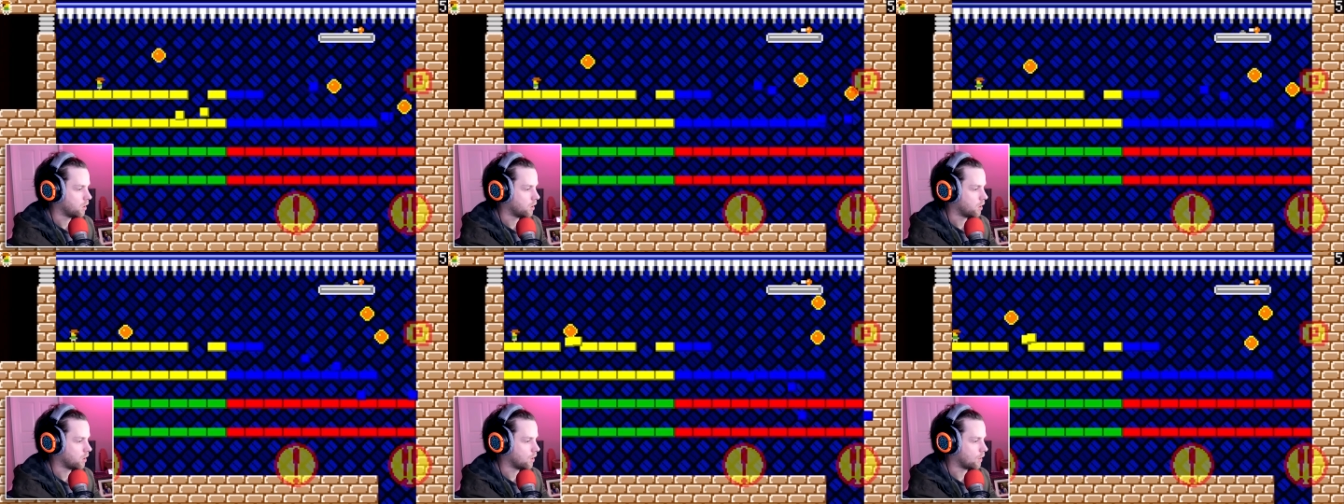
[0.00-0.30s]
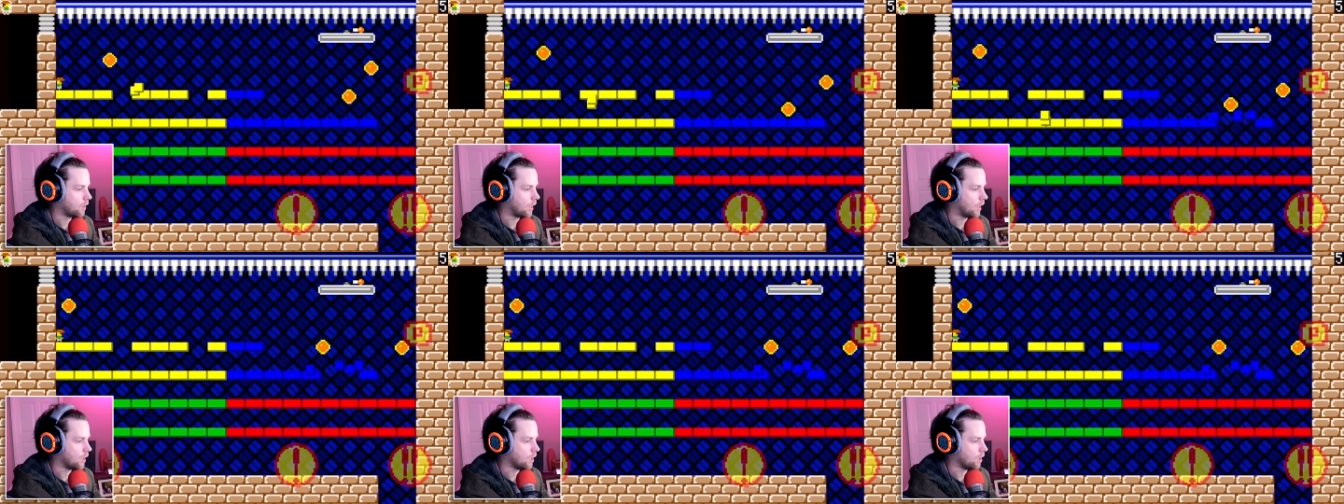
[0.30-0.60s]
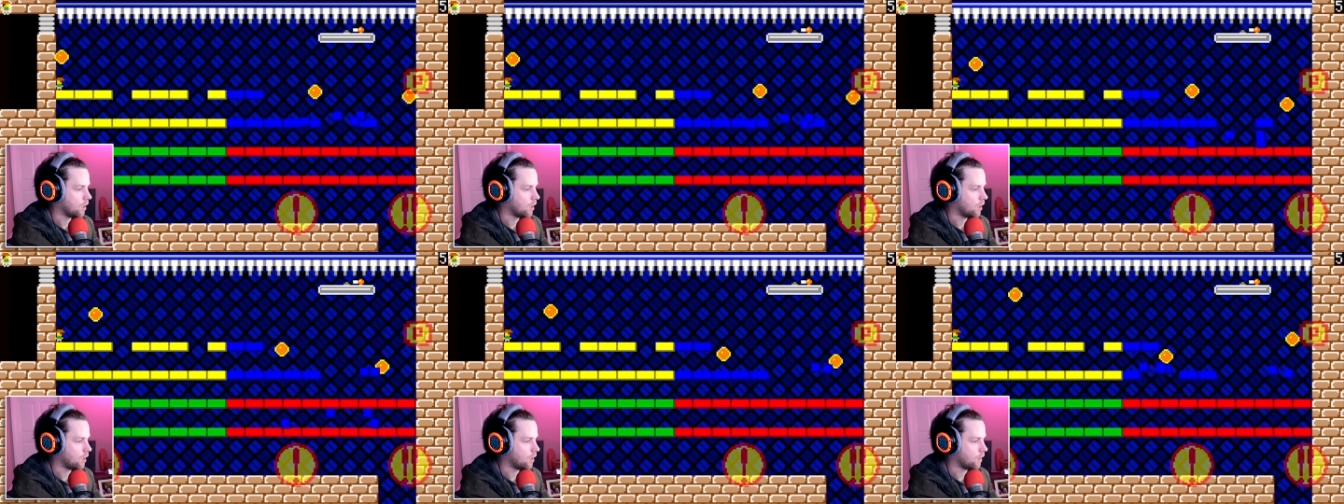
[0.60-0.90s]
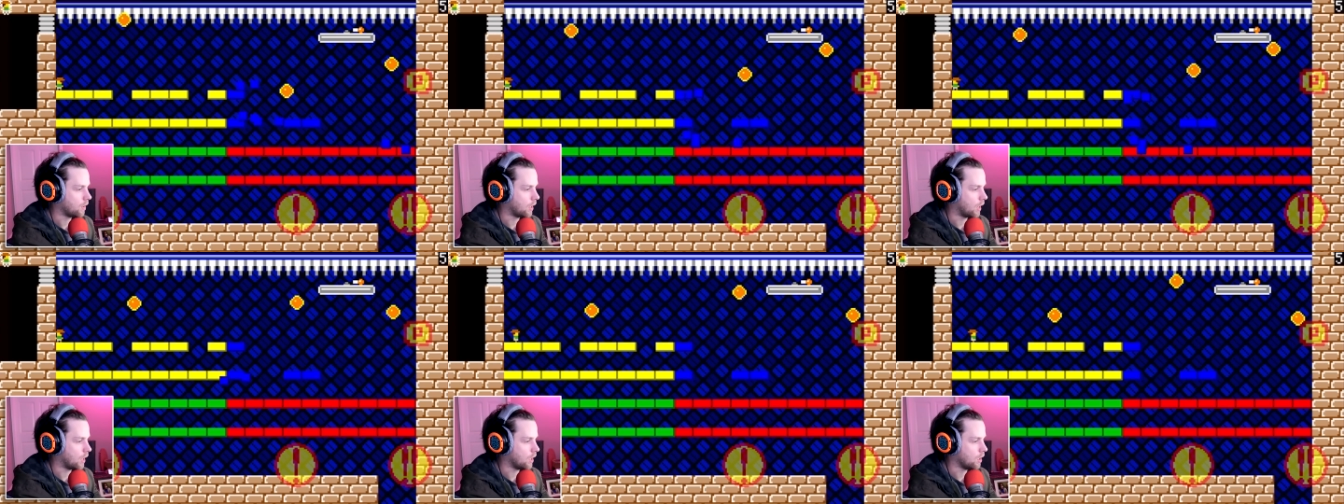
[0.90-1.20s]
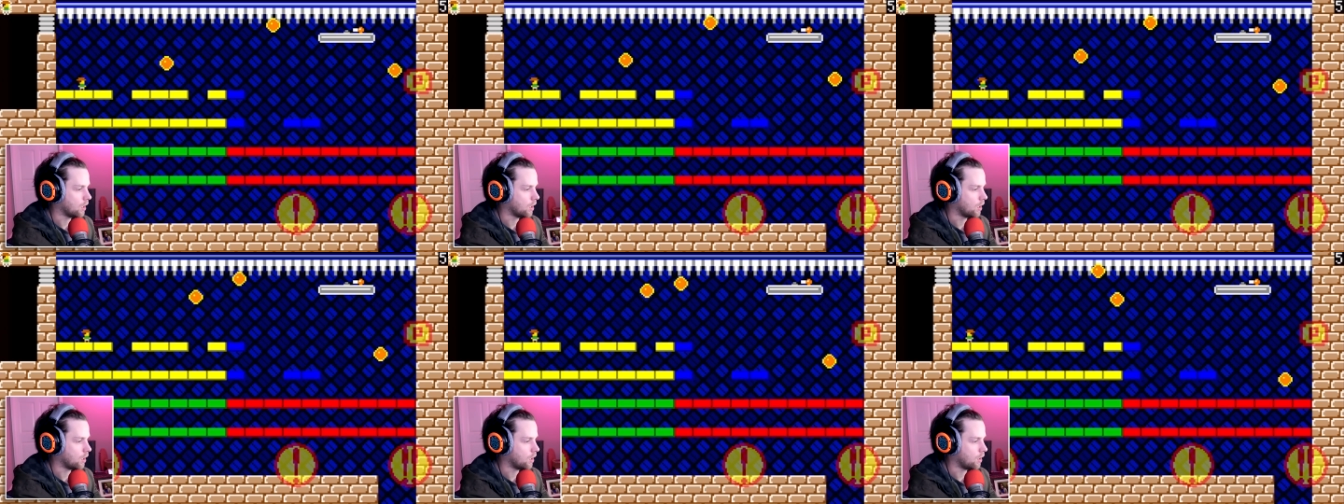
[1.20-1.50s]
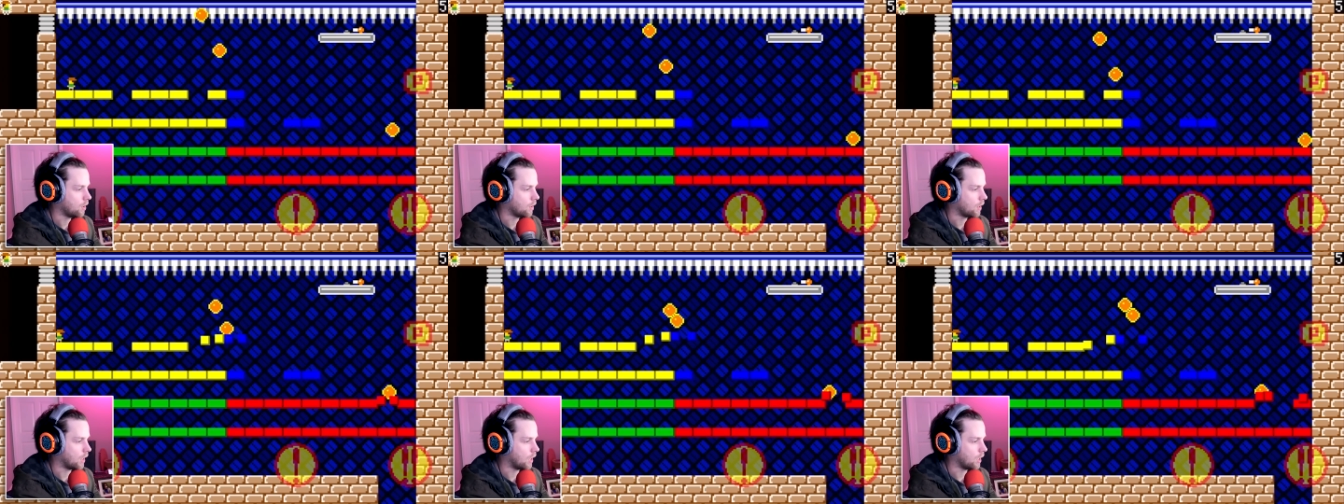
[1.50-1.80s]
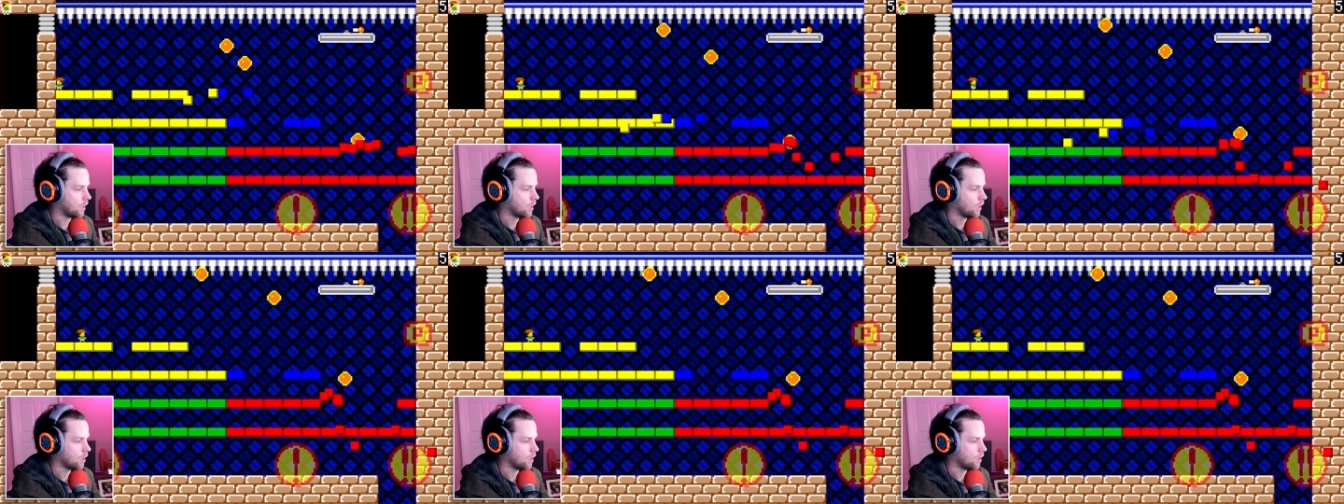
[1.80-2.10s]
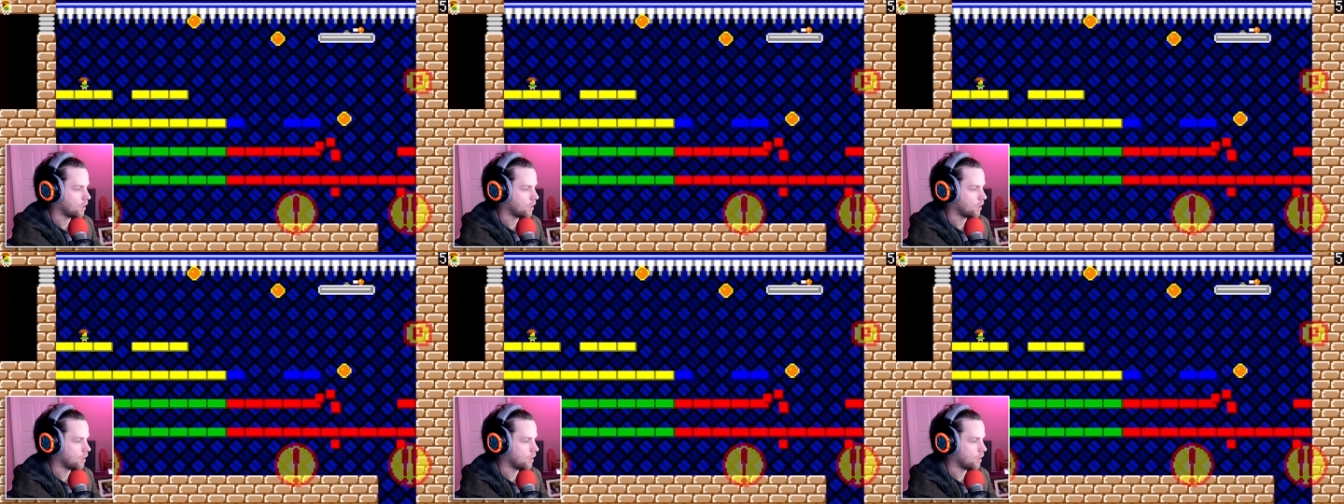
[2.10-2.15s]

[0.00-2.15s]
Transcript: Okay, okay, okay, okay.